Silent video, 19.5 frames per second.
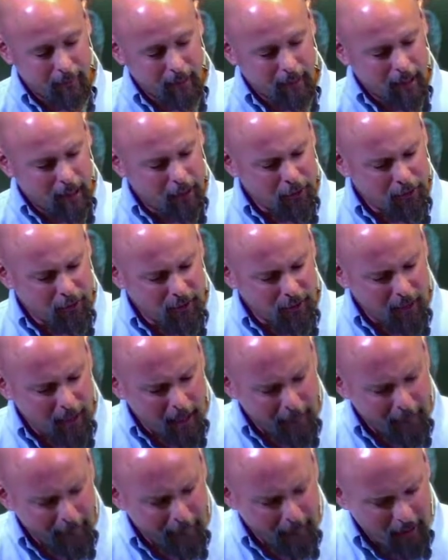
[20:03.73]
I should
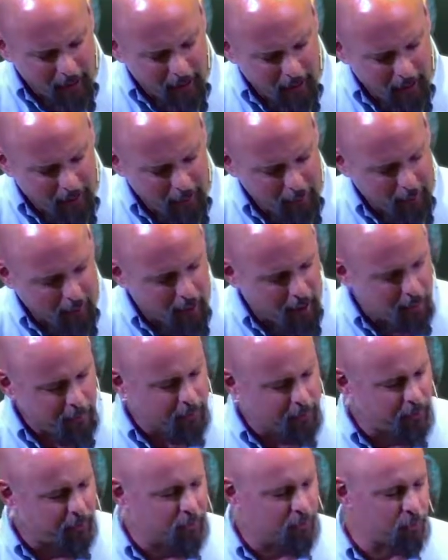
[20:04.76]
not make any
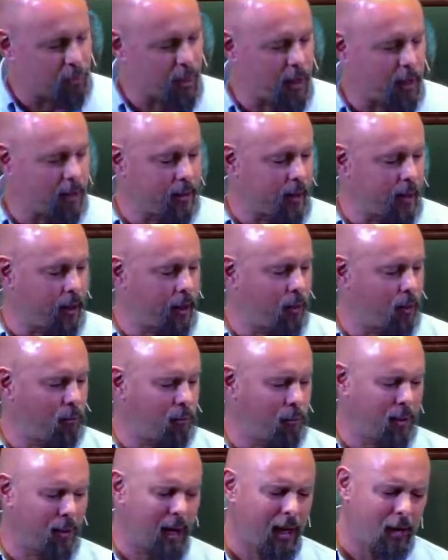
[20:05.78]
promises right now,
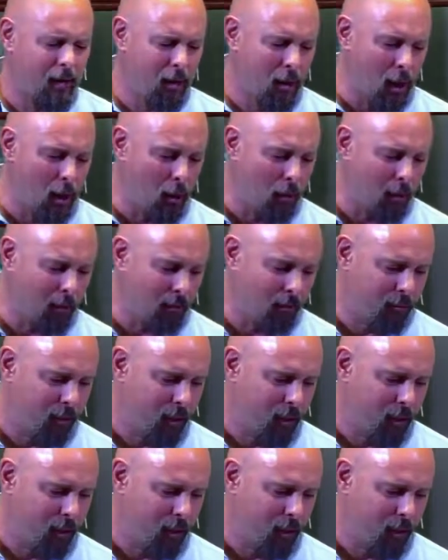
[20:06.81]
but I know if